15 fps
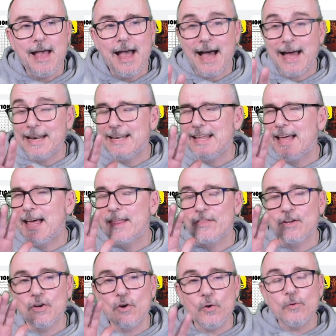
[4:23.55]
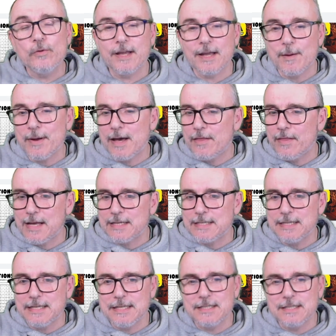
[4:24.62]
And the cool thing about that
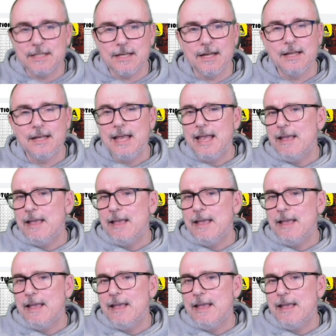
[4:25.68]
is that